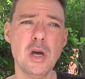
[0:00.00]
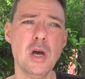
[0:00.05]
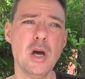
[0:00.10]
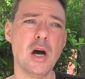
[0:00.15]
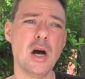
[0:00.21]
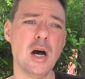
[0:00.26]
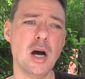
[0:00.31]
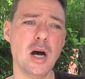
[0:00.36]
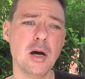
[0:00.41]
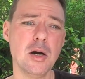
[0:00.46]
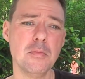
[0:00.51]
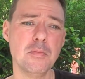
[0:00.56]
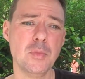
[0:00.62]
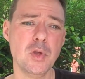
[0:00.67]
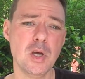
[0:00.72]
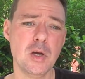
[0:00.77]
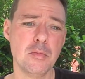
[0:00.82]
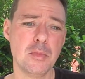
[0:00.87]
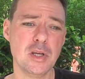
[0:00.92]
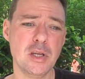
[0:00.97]

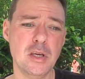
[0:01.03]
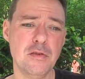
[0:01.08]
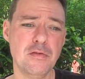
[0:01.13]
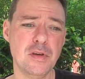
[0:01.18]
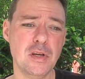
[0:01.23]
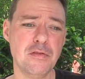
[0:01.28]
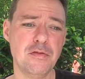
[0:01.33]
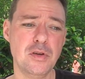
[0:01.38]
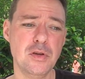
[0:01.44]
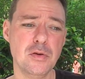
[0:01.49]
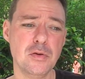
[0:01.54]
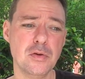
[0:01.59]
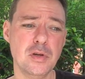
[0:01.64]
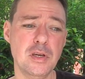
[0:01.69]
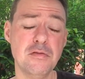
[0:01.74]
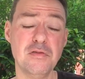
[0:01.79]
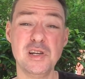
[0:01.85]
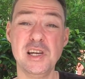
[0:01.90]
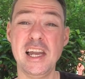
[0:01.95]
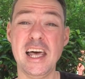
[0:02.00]
But even if you
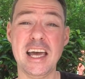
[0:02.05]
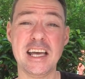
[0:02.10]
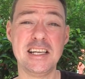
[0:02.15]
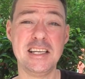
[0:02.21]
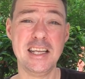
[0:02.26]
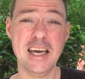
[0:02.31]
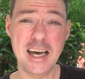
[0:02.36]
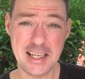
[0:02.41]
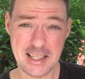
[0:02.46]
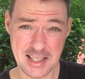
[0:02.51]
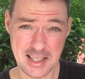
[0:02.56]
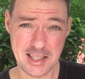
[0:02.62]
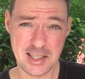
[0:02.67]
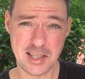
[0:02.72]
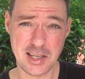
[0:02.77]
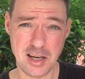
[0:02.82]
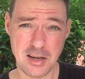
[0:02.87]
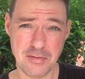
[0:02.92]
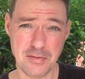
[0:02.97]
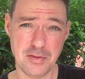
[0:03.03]
even lack that
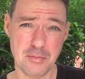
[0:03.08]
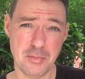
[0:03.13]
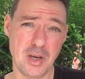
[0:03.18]
stuff